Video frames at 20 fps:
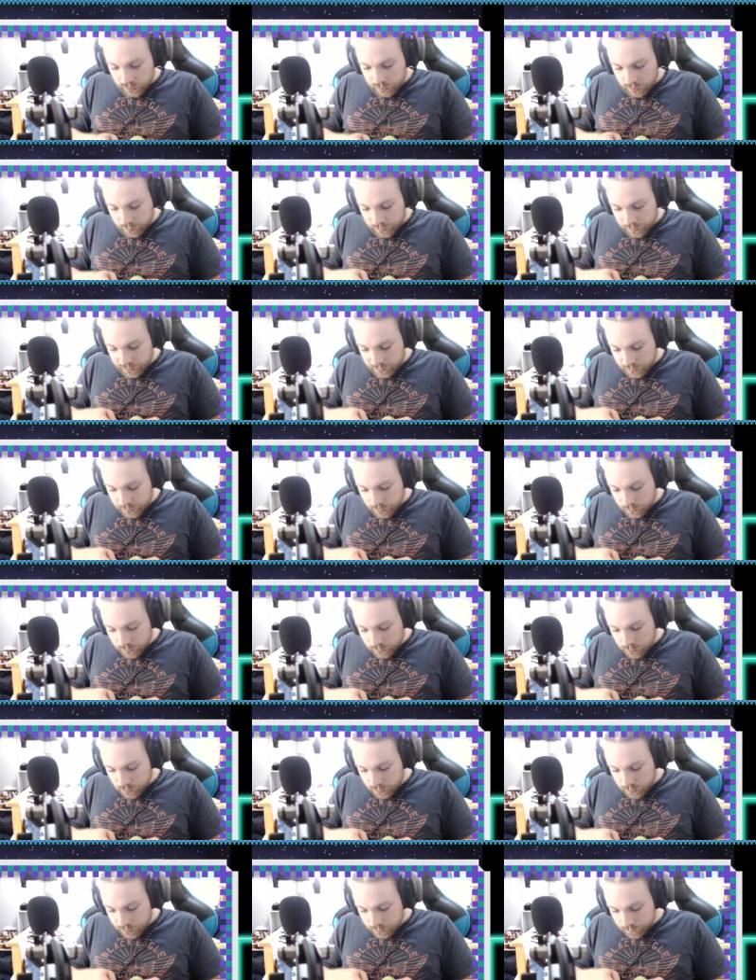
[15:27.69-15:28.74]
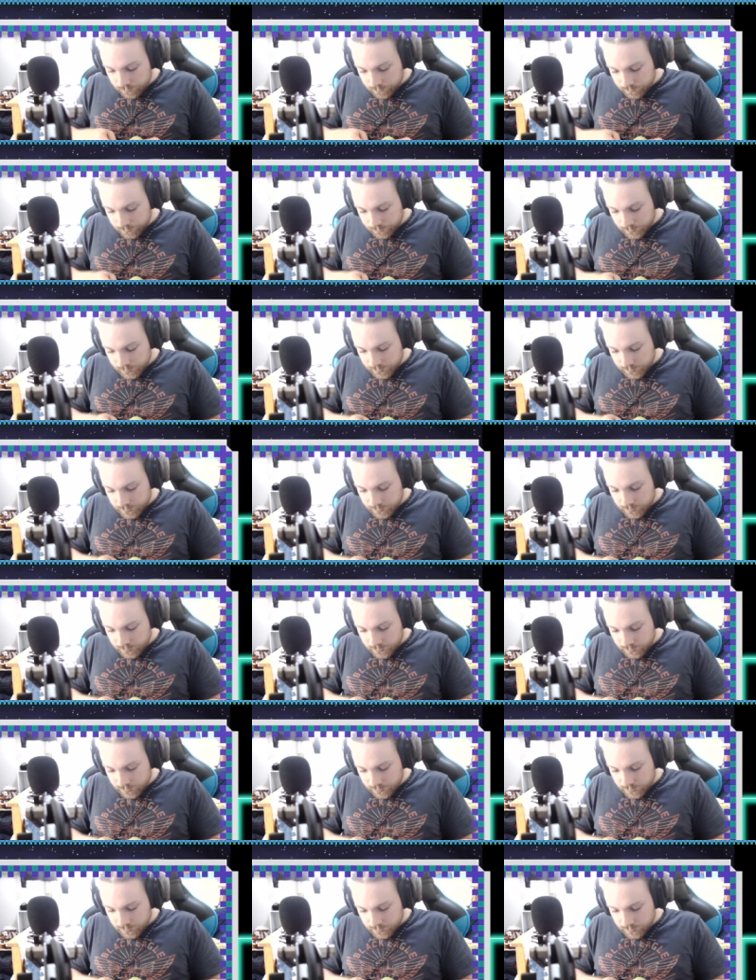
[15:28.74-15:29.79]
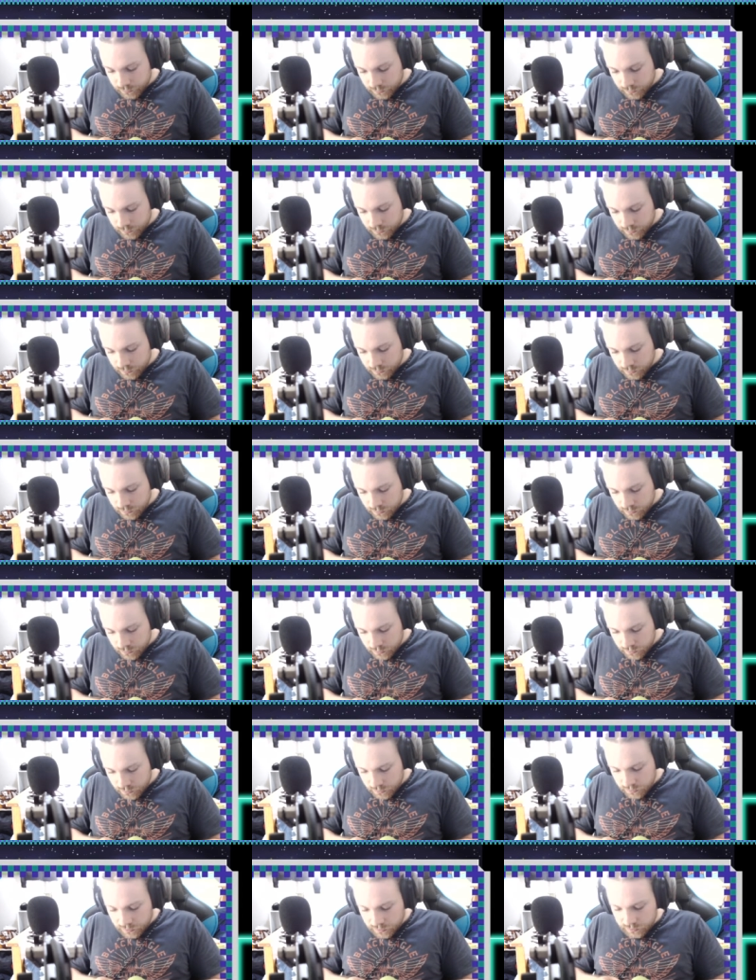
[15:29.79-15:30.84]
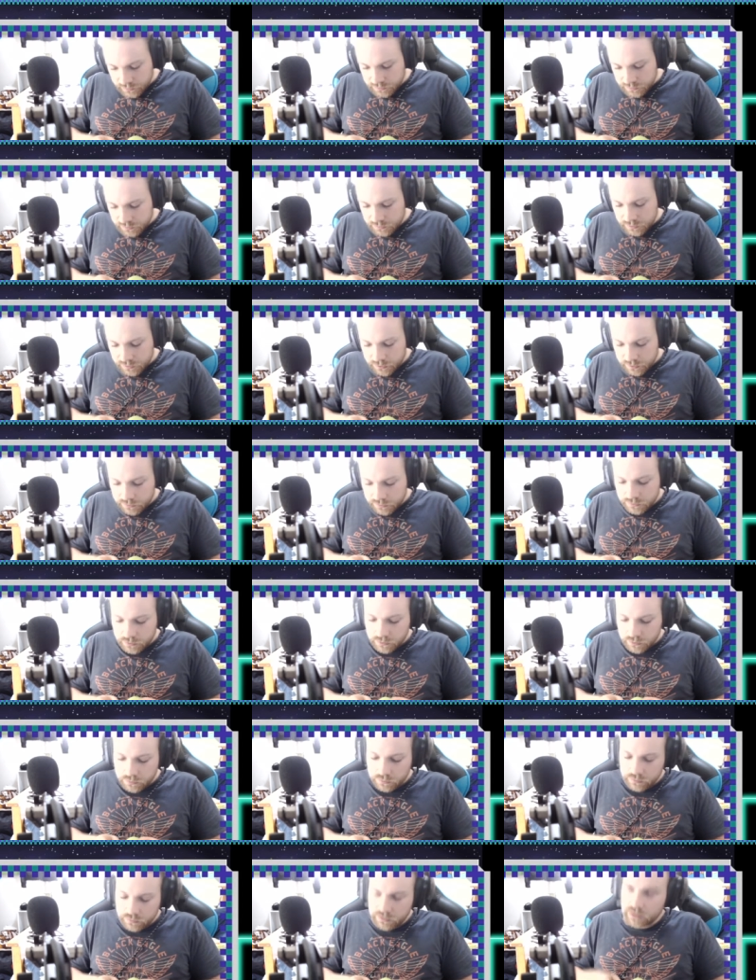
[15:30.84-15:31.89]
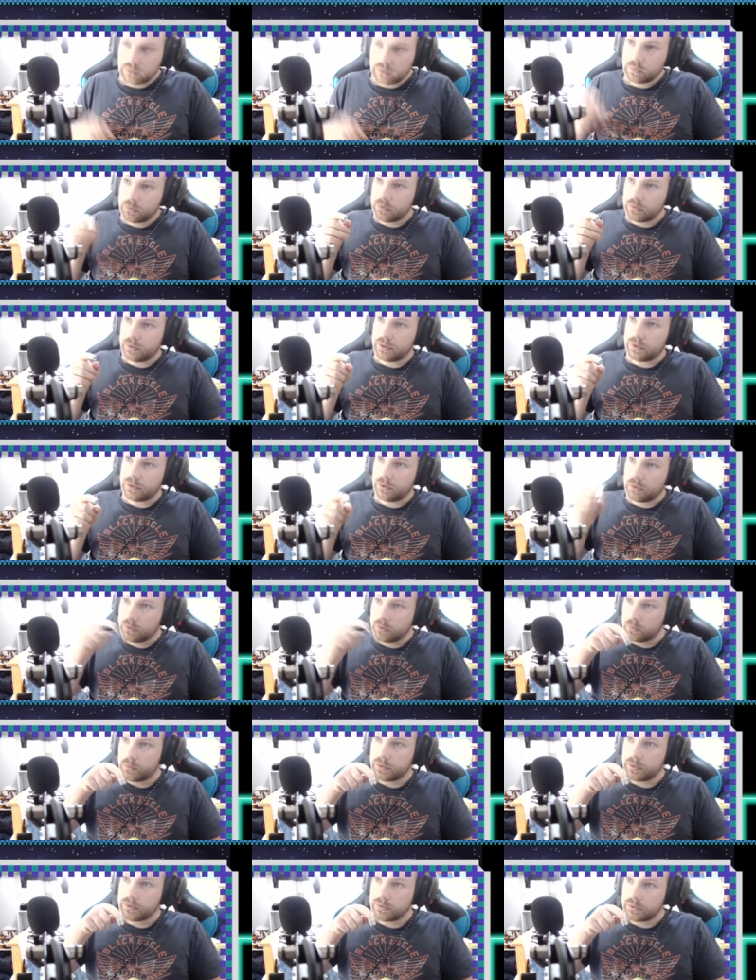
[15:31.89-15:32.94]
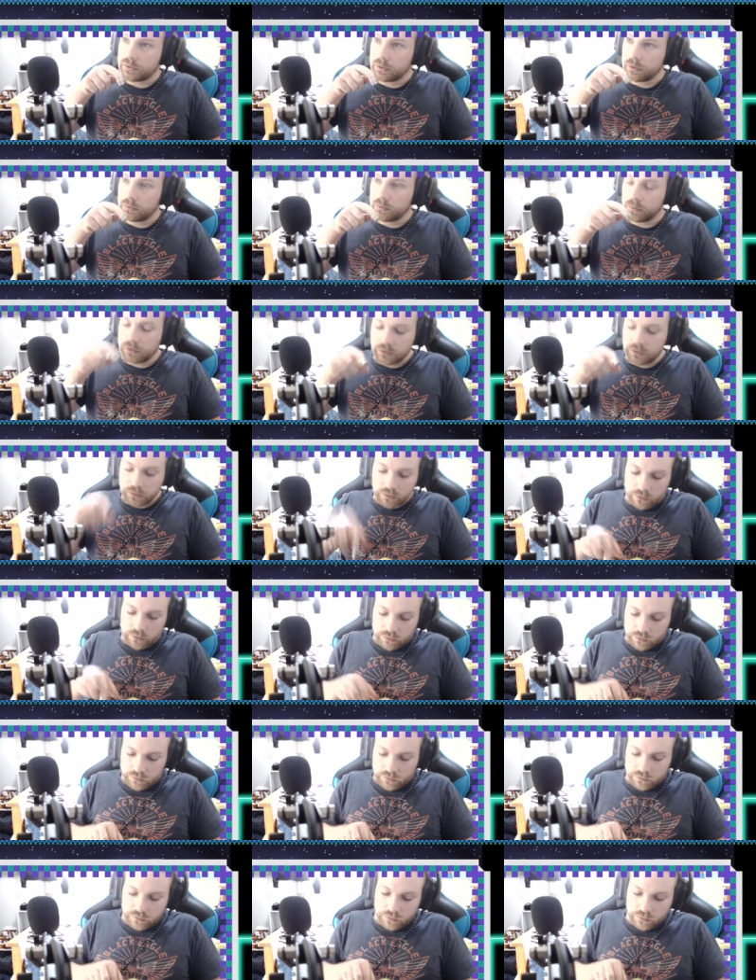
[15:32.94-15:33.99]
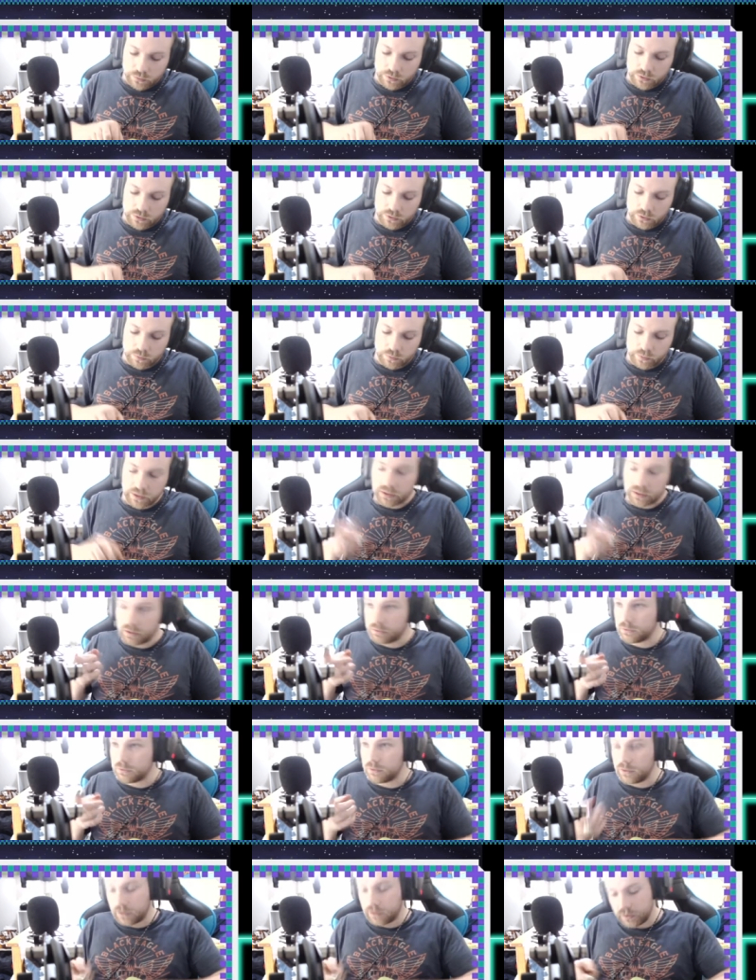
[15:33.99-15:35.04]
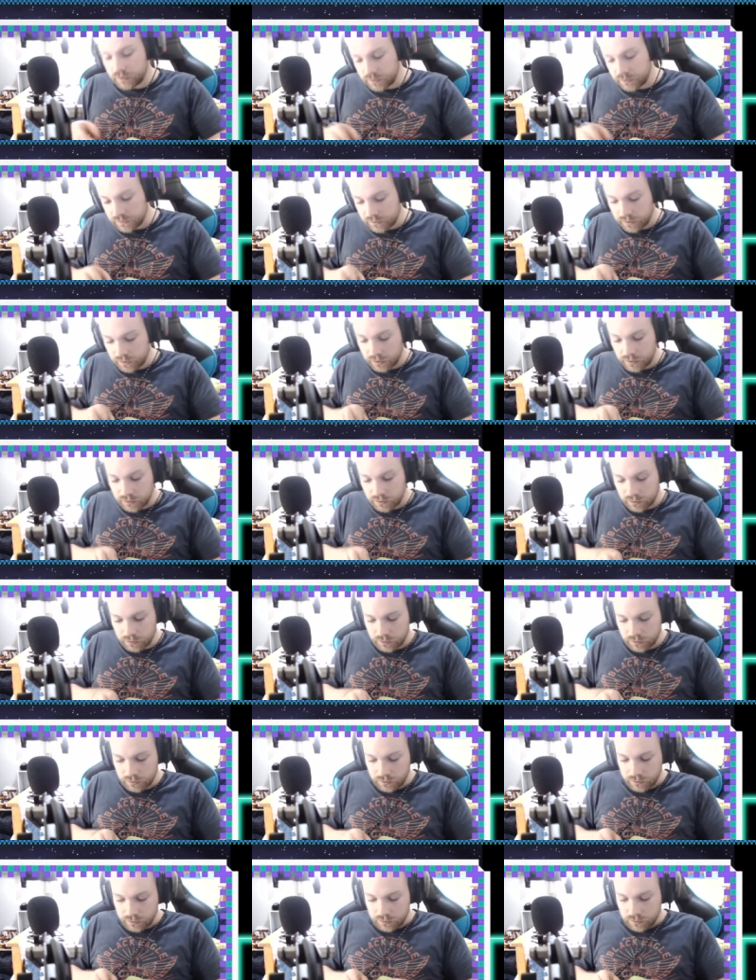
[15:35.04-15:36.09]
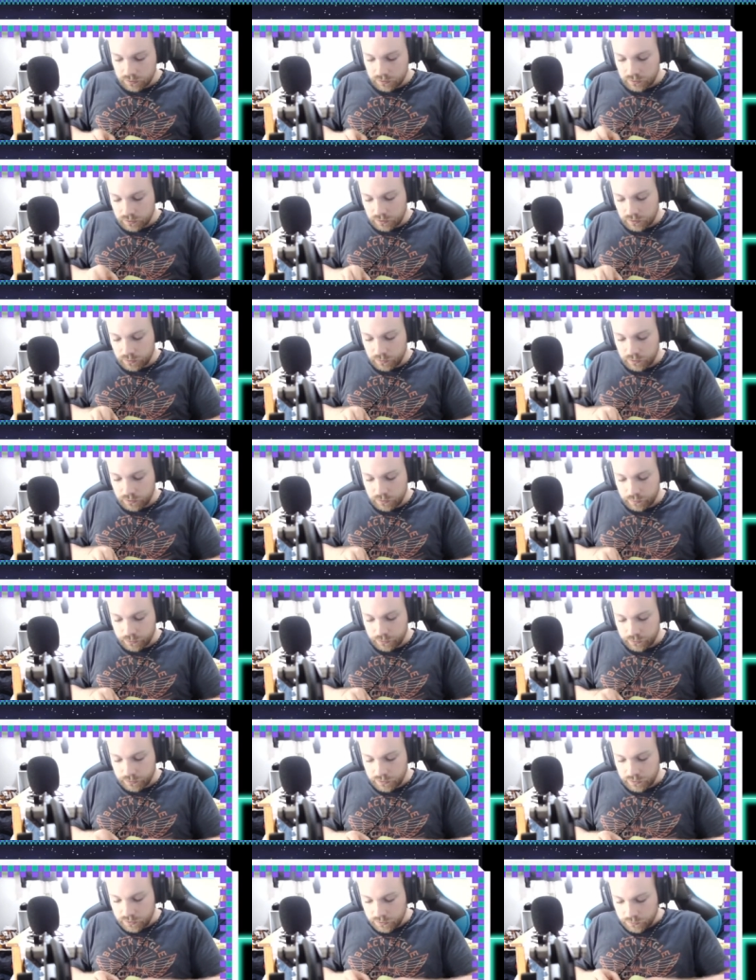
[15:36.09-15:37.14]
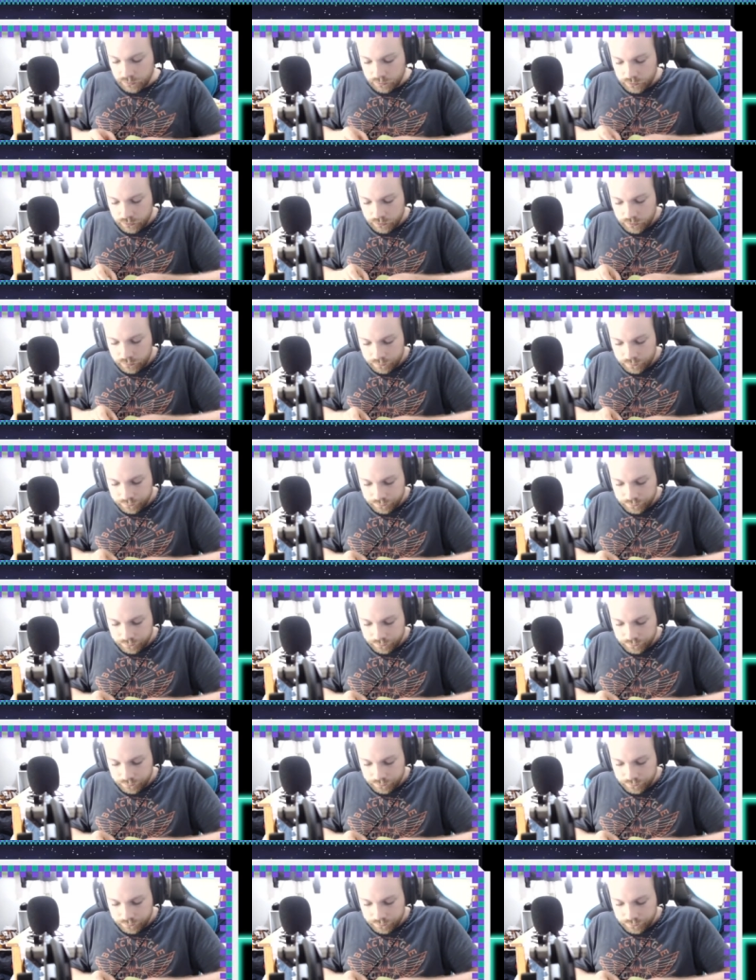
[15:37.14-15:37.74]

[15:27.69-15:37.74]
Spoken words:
The piece that I'm doing is not necessary. So now that we did it on one side, we did the knot, so we're going to go back into the other side, and we're going to pull the needle through.